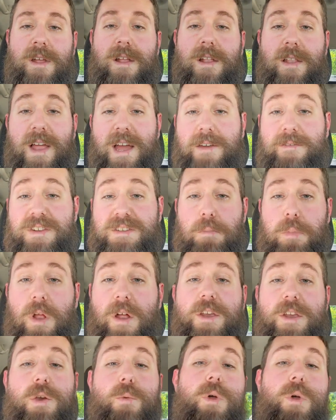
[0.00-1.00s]
Like if it's
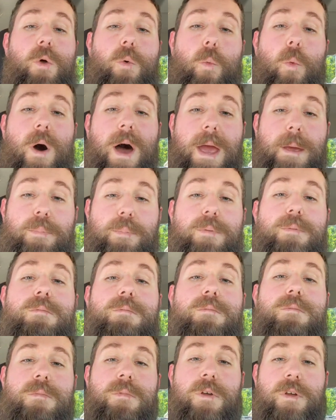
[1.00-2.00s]
bloody, you want to wipe
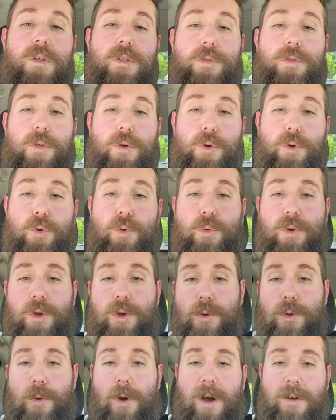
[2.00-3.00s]
the ooh
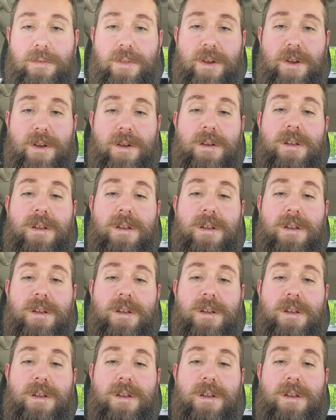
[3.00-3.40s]
goo off there.